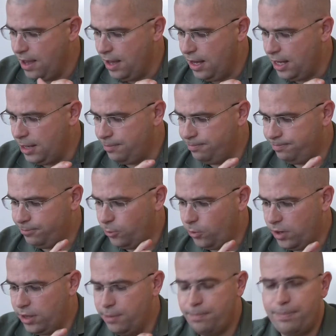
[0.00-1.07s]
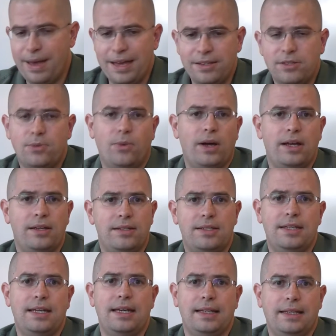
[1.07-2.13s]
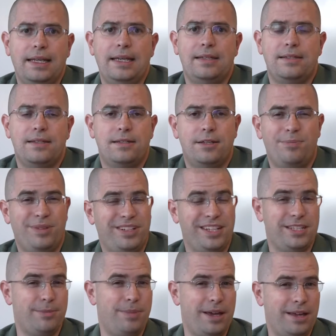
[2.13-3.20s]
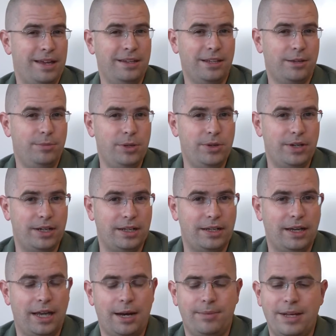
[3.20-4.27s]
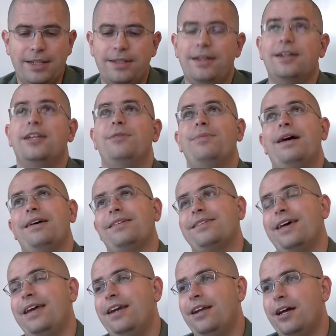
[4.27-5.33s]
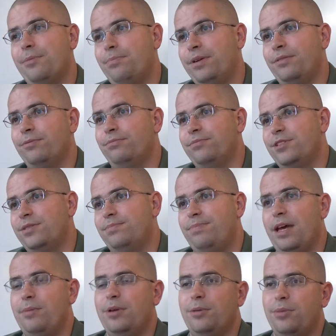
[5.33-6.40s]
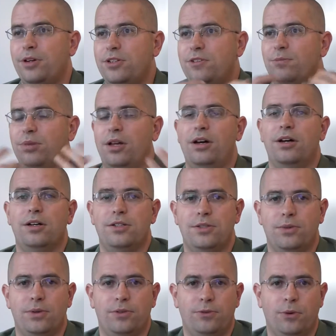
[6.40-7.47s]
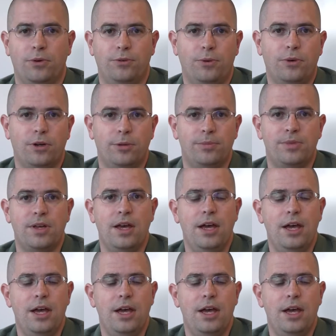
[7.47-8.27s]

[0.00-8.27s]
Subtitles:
One of the best ways to get links is to participate in the community. And I'm not talking about signing up and spamming a bunch of blogs or forums,